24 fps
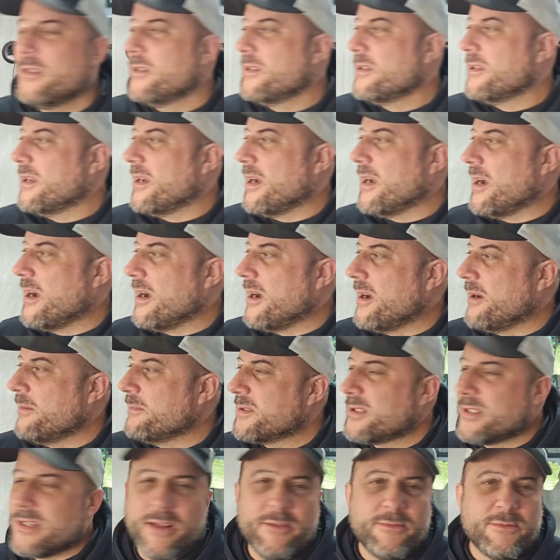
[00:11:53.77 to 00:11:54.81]

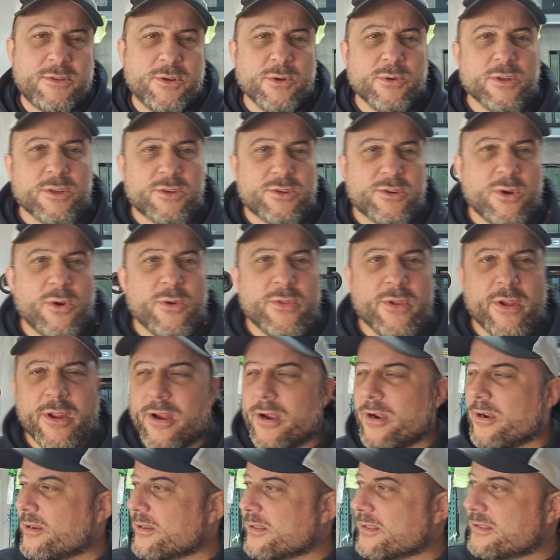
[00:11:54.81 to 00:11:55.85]
Instead of doing the show
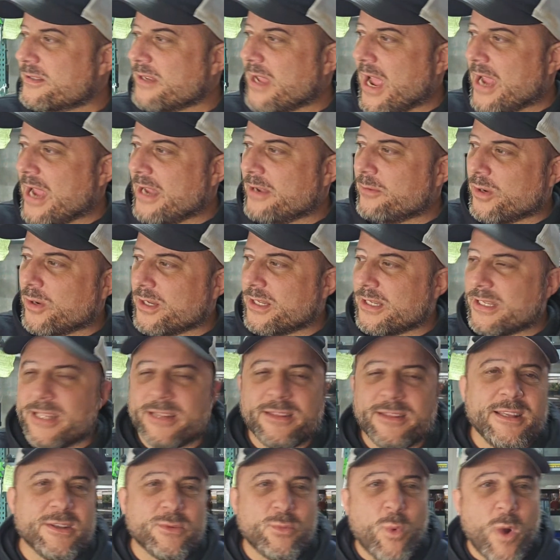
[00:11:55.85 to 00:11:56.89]
there, is I wanted to get
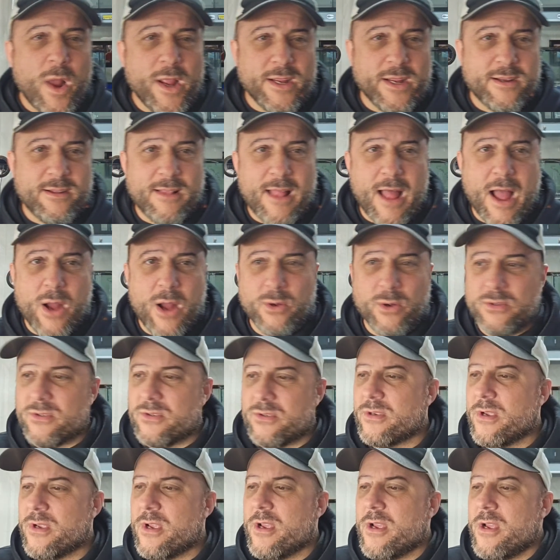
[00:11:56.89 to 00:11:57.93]
these white clouds.
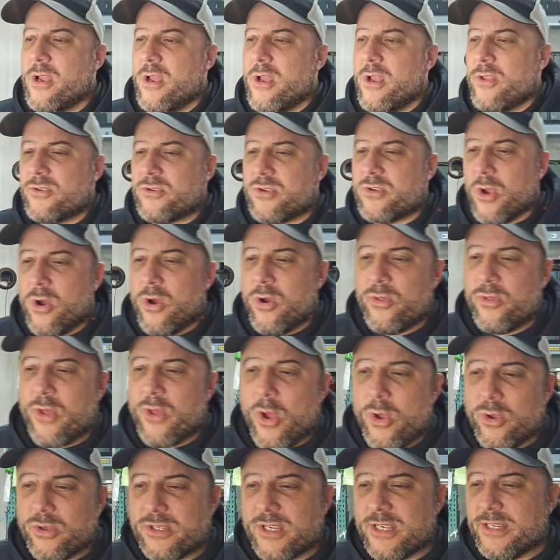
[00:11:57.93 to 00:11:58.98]
So
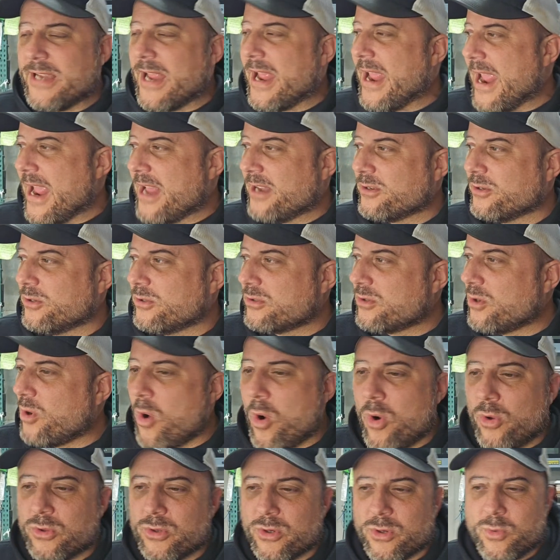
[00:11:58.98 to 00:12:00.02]
those can handle
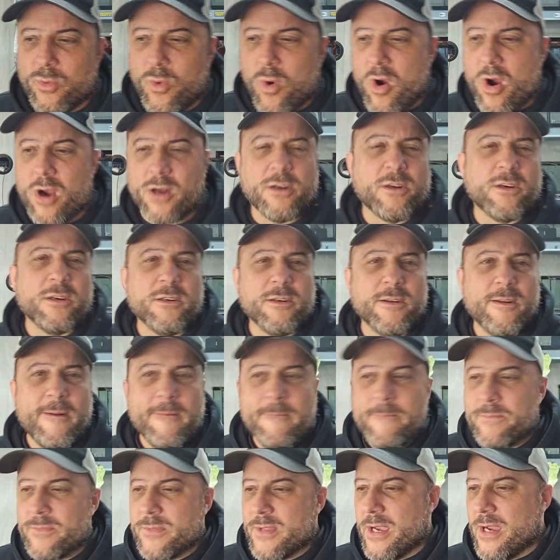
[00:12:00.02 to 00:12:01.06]
colder water.
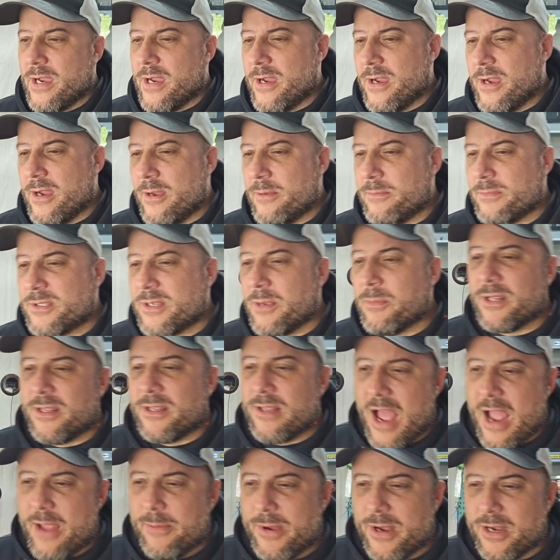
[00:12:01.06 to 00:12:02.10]
Some of the
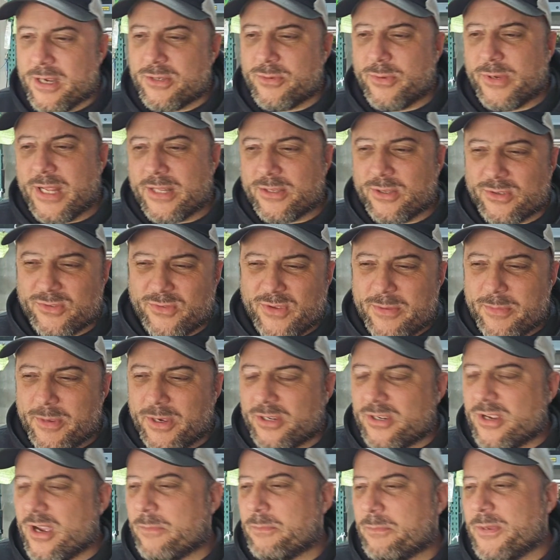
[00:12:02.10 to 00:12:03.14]
live bears, we got those female
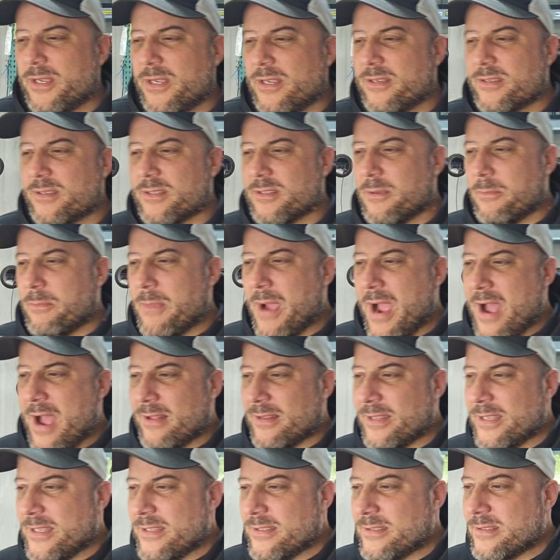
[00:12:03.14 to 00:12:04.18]
guppies and the
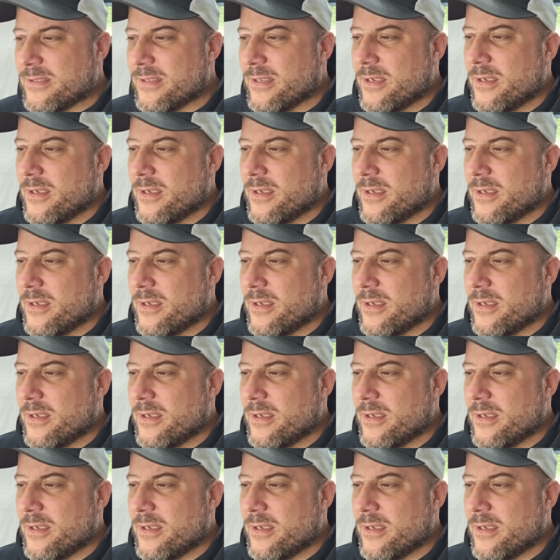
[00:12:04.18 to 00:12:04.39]
mollies,